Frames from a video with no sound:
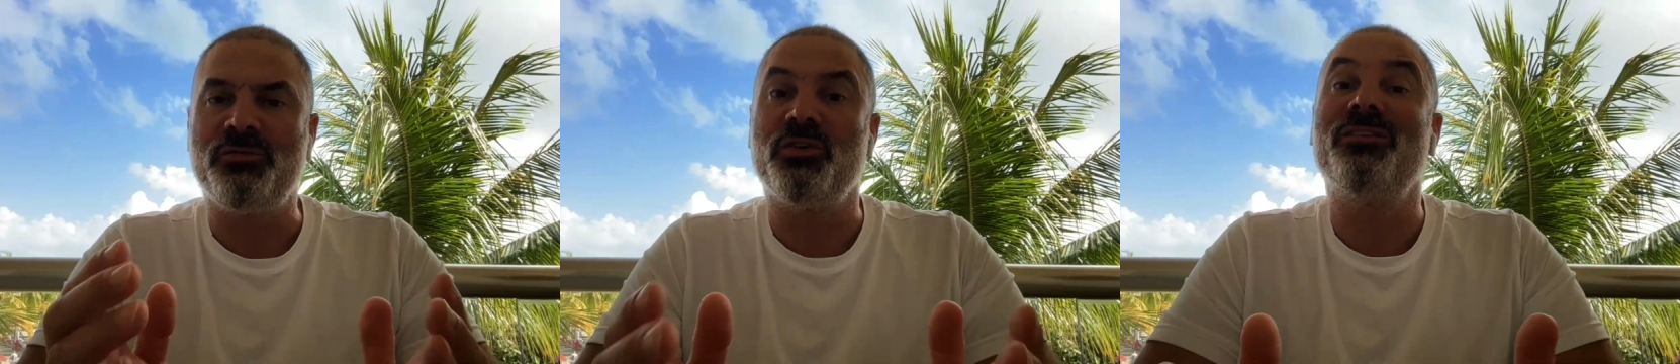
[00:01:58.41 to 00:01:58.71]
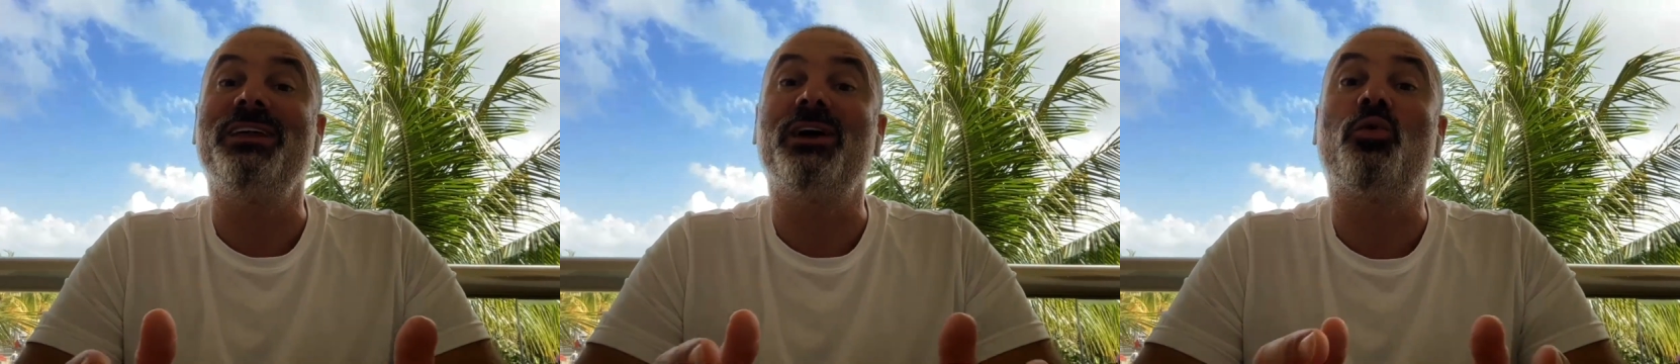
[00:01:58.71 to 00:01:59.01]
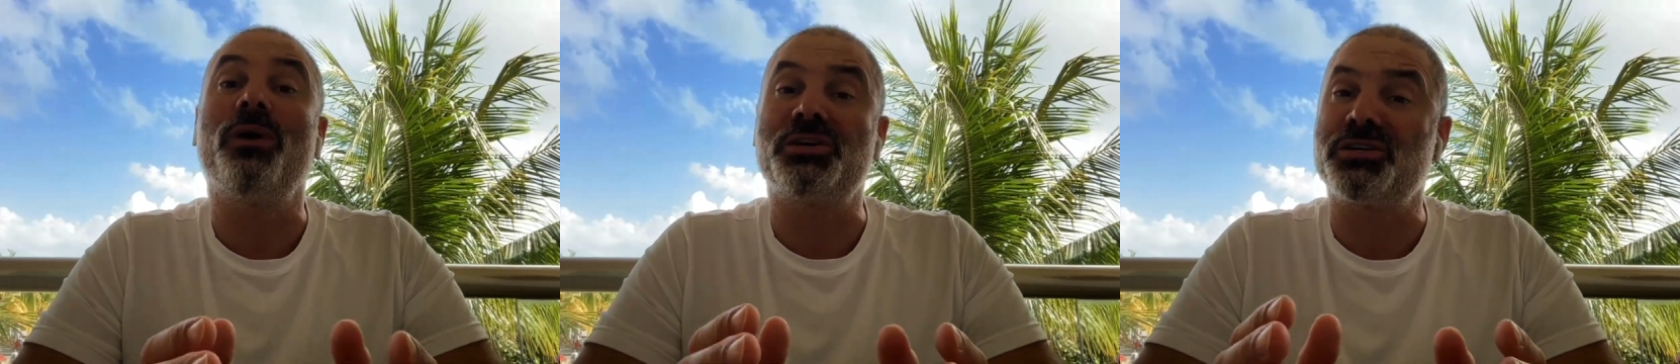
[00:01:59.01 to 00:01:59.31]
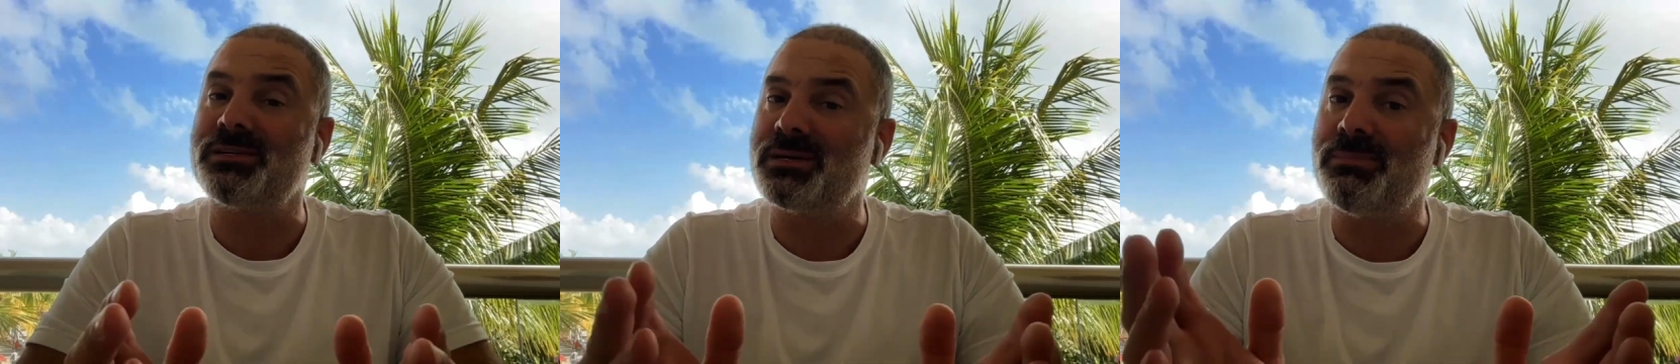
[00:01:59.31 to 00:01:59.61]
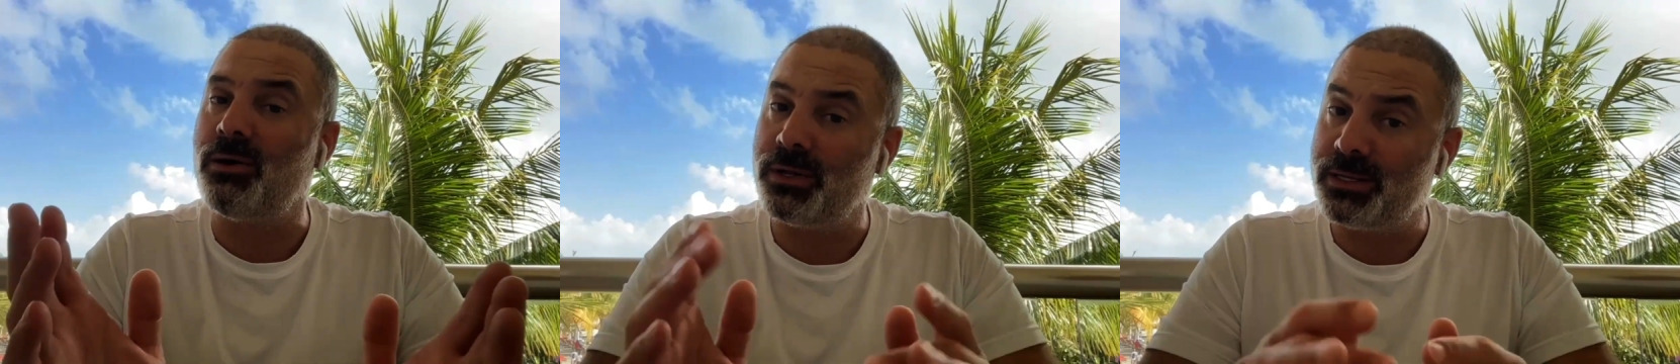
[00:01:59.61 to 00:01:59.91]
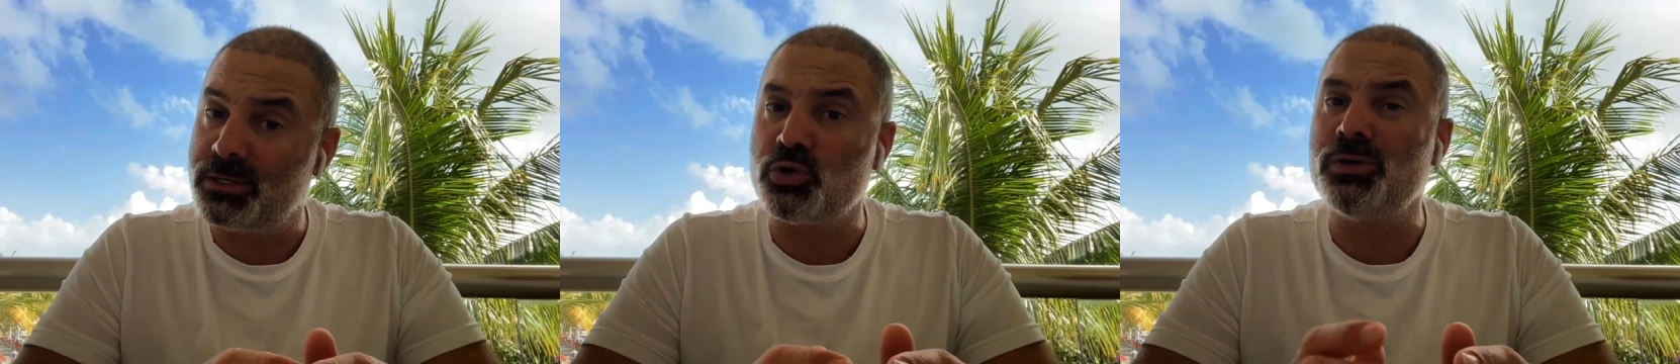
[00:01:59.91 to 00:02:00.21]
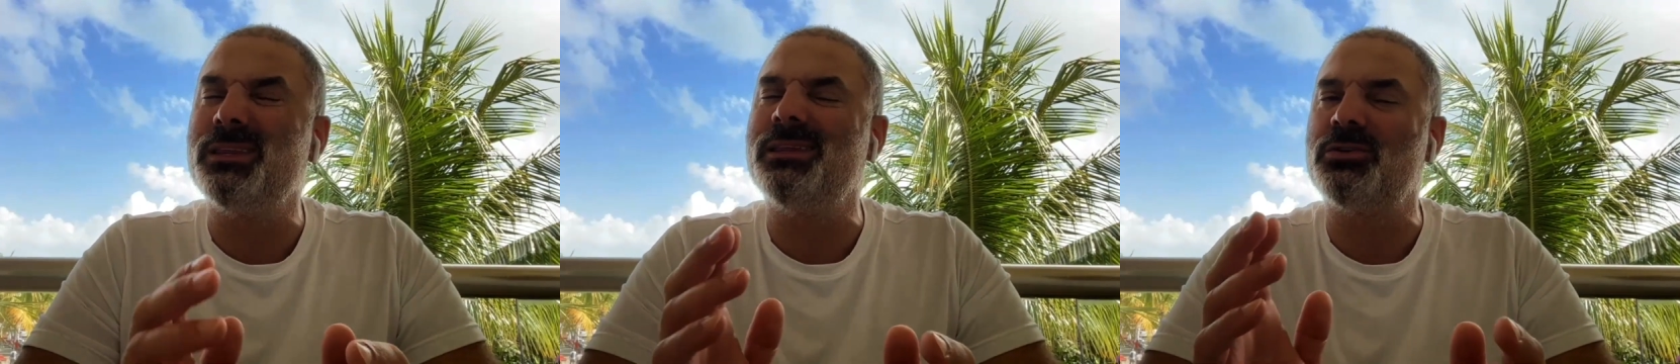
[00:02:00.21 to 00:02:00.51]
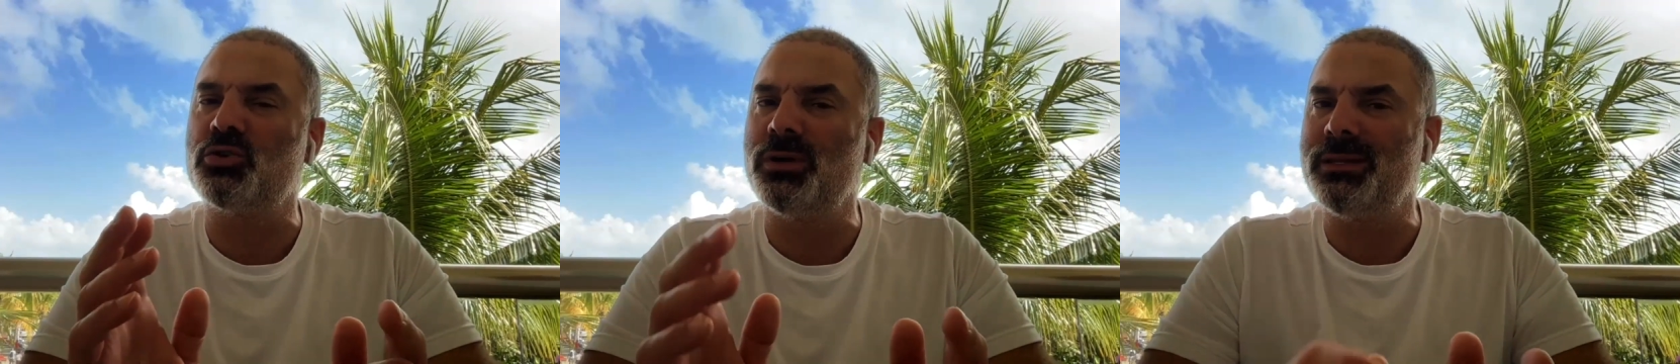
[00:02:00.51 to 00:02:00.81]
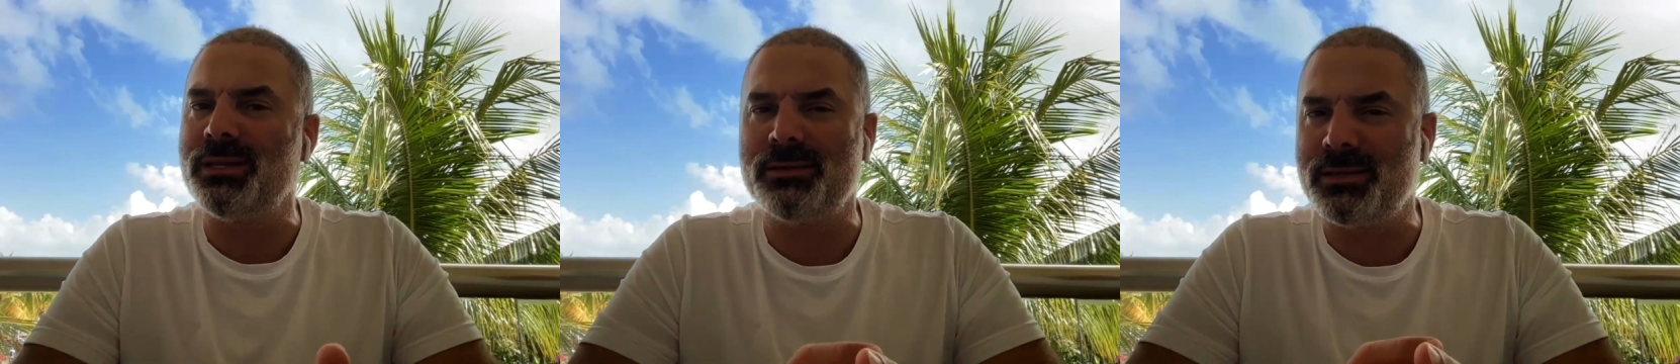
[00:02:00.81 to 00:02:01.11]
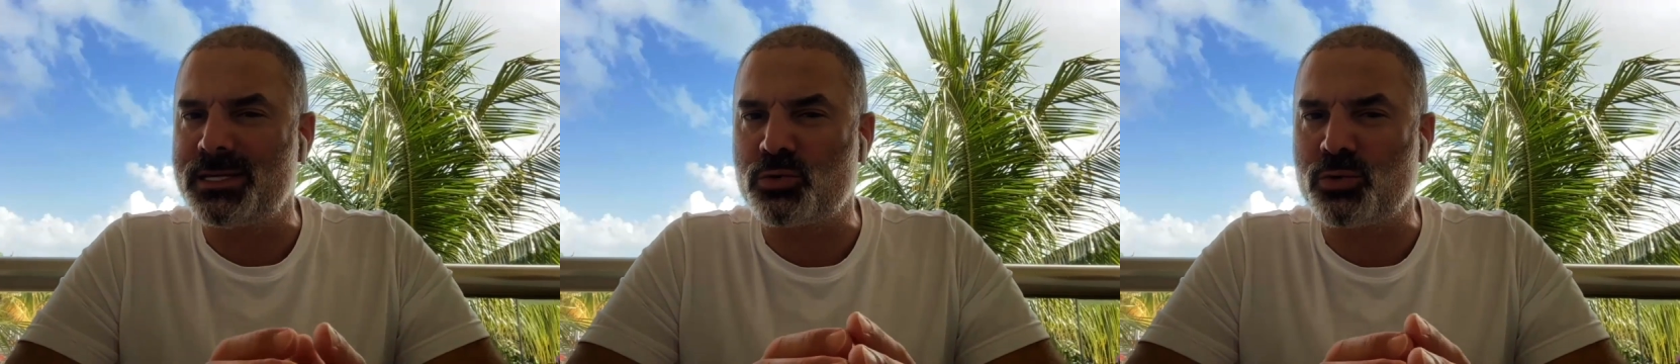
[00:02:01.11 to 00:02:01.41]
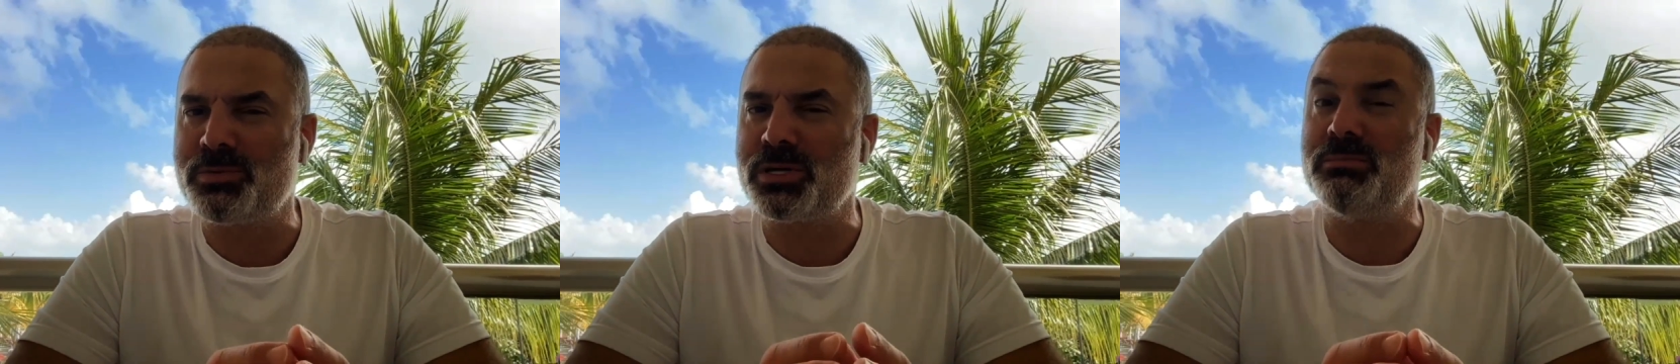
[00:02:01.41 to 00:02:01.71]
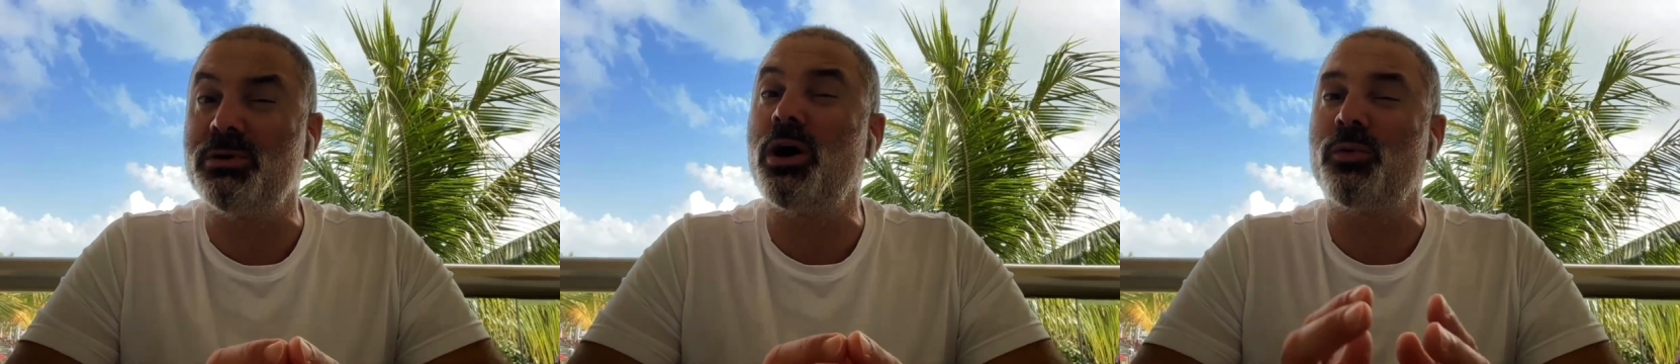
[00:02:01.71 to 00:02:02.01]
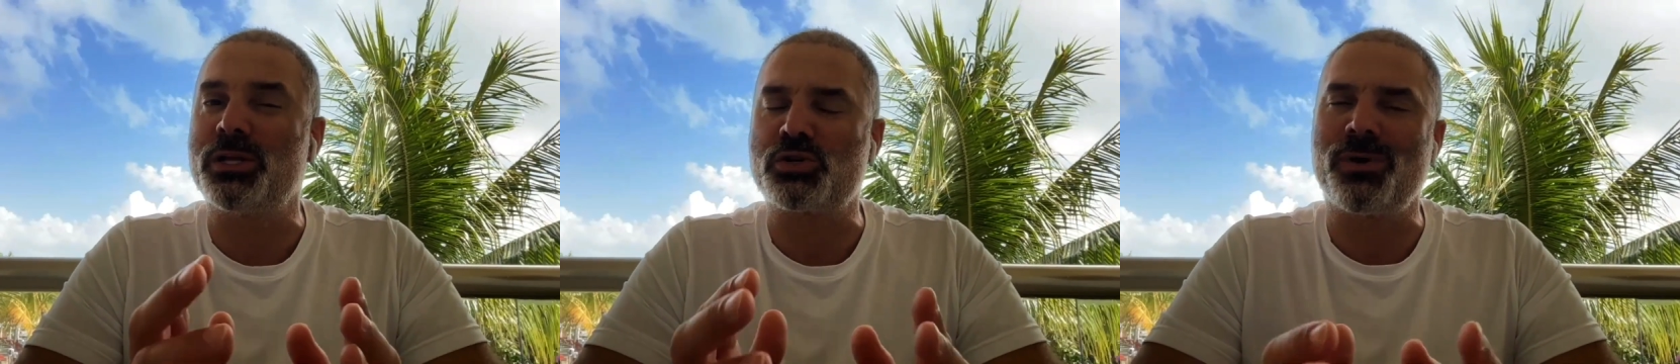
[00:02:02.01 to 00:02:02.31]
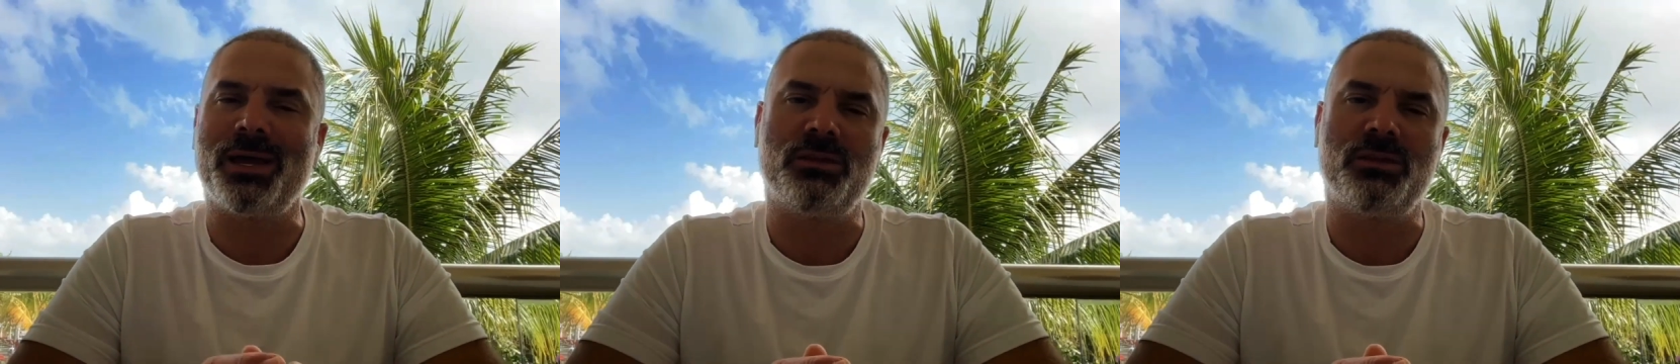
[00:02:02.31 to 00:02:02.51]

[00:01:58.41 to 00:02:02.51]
If you have any questions about it, shoot it, it in the description below. I will try